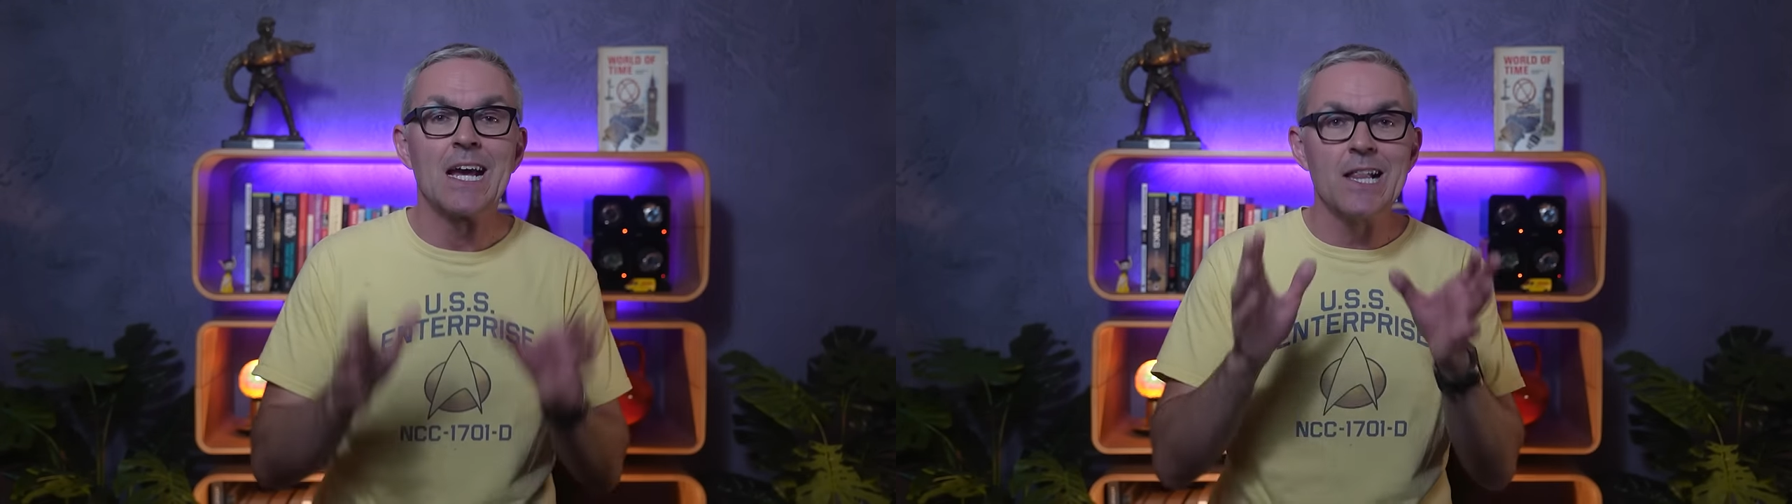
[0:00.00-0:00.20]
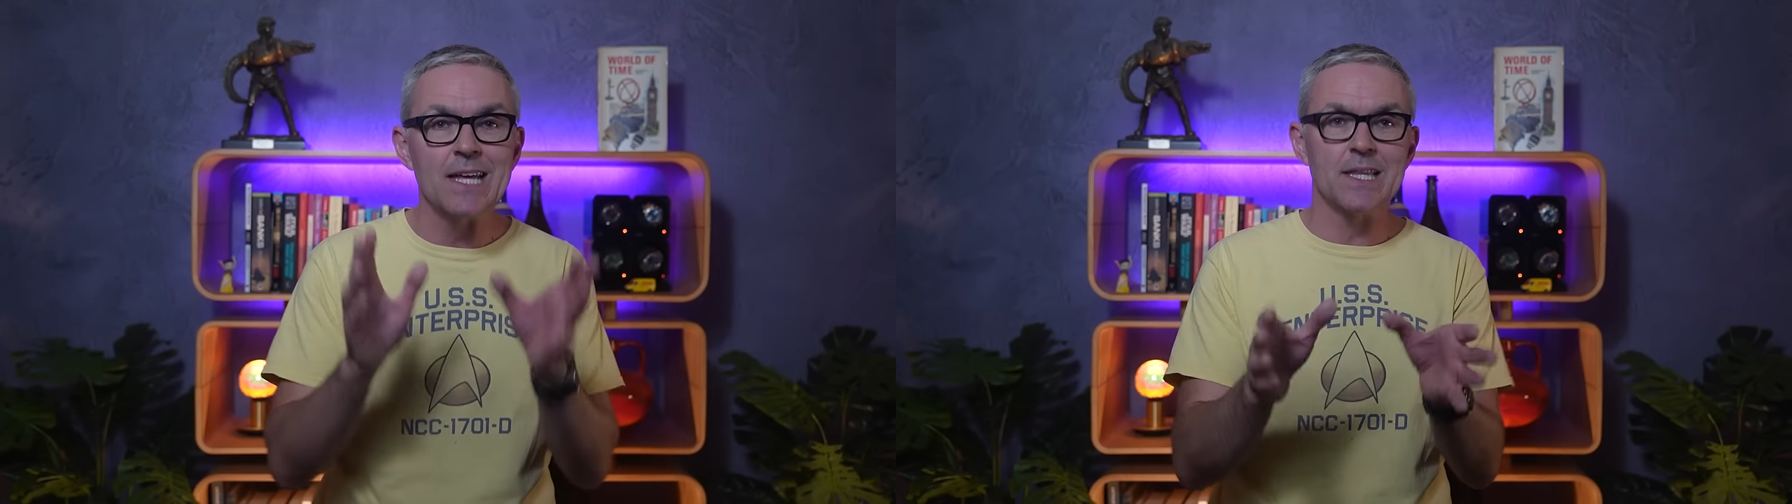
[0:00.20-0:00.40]

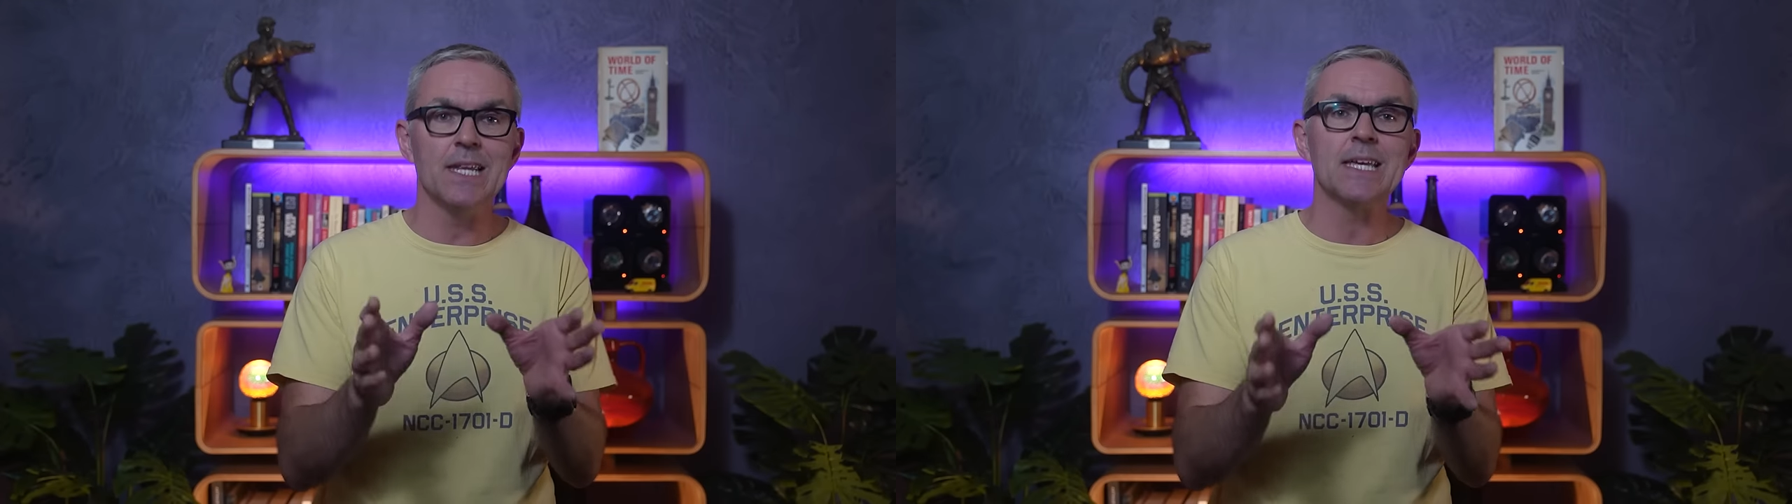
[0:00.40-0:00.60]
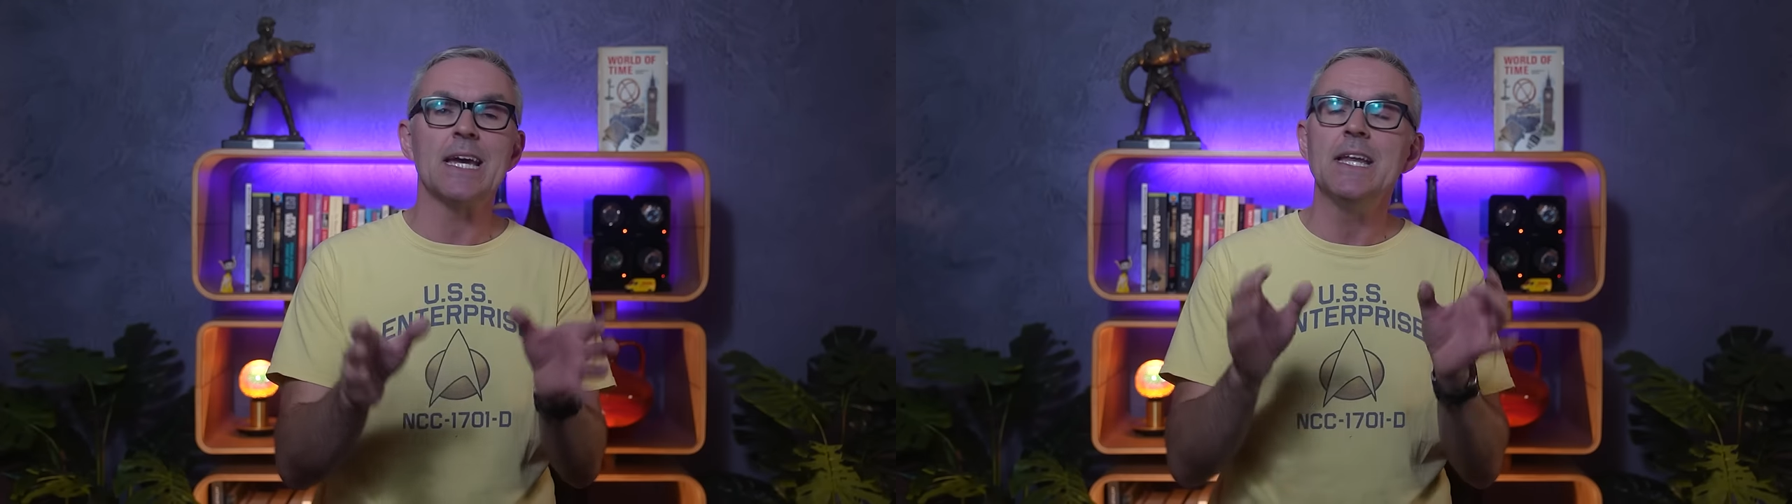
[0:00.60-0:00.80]
Click the
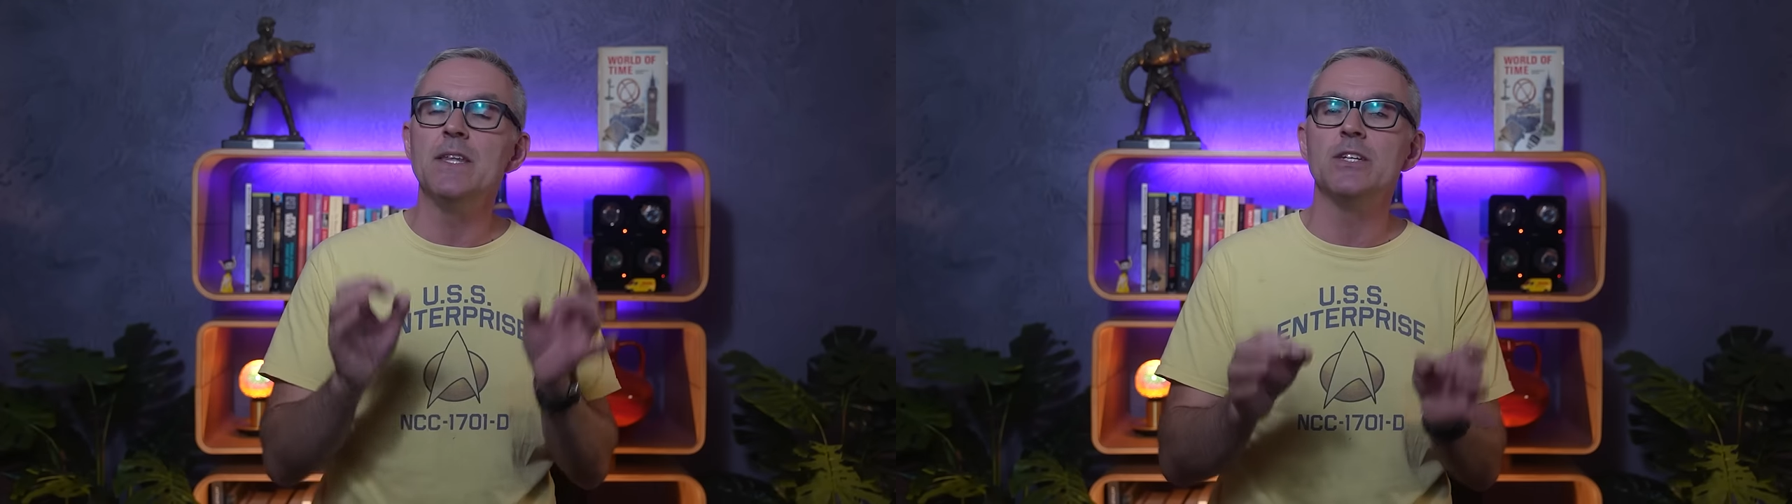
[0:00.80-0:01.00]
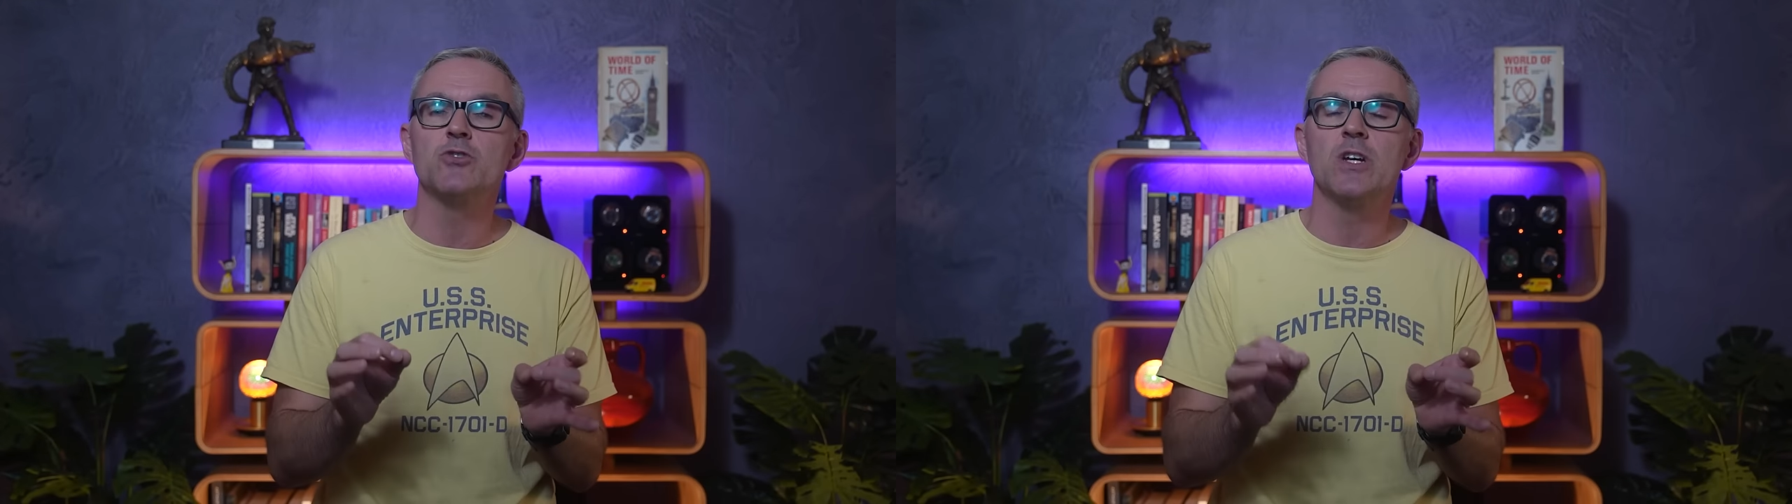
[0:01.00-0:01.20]
link in
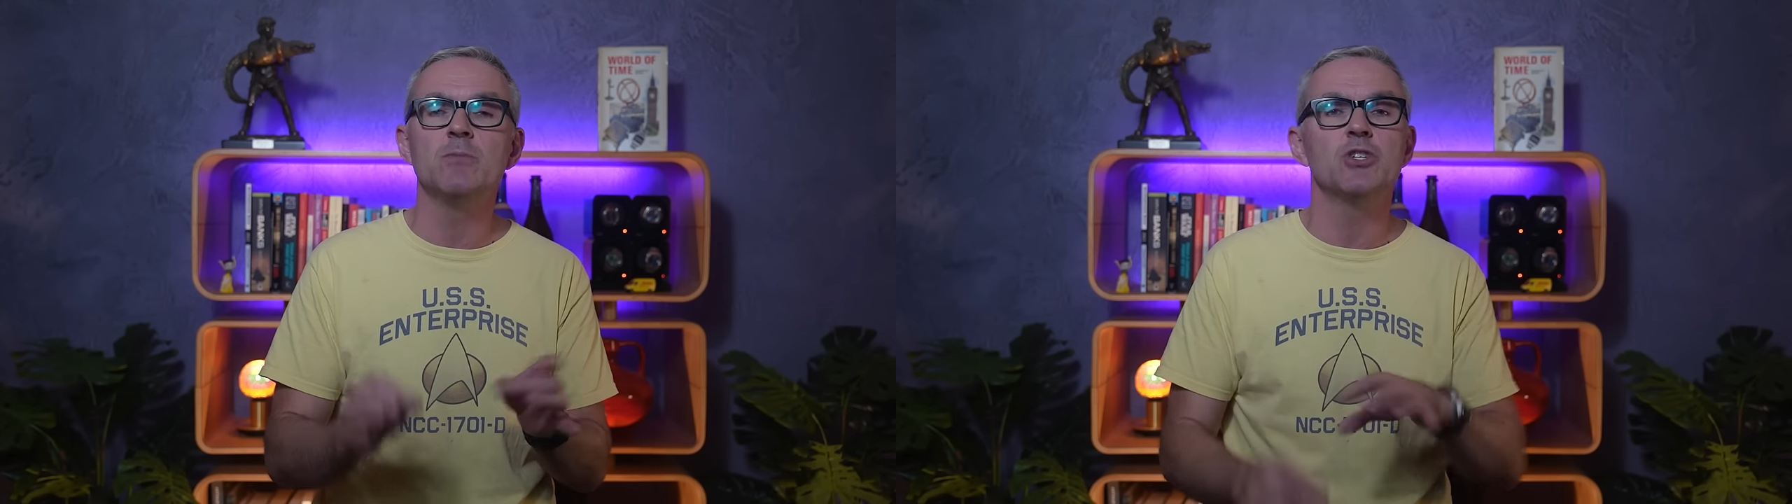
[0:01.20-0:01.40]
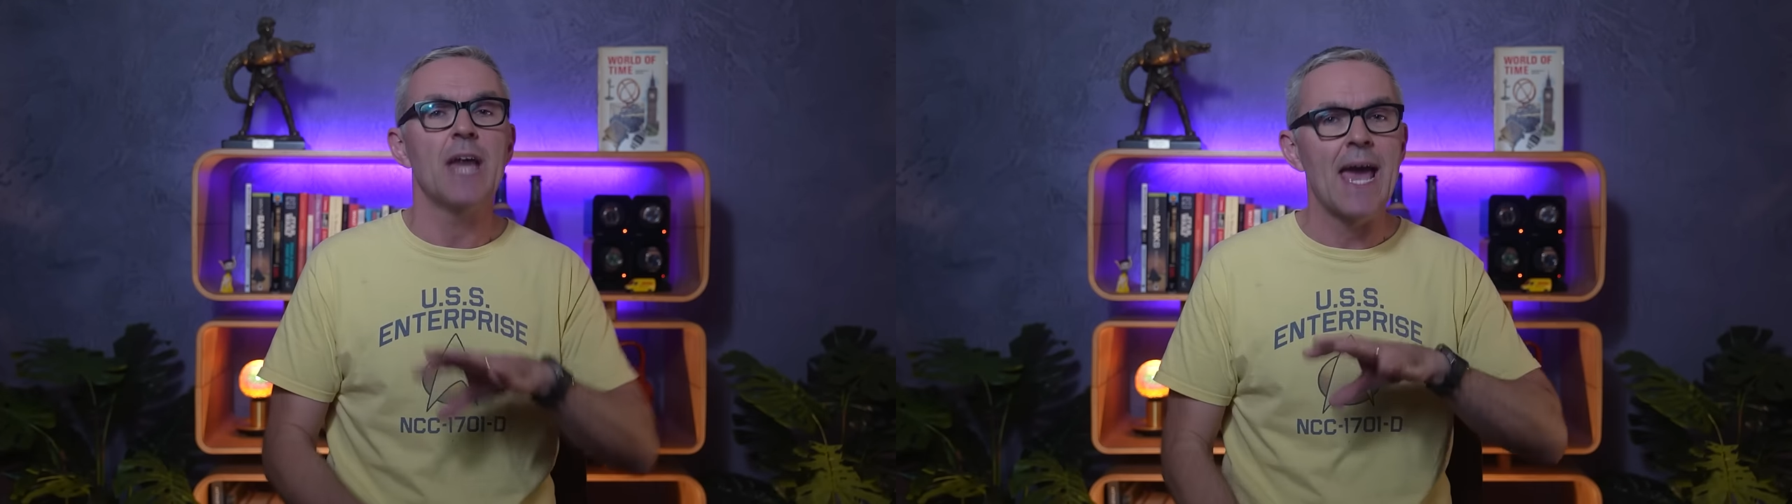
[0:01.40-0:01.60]
the description,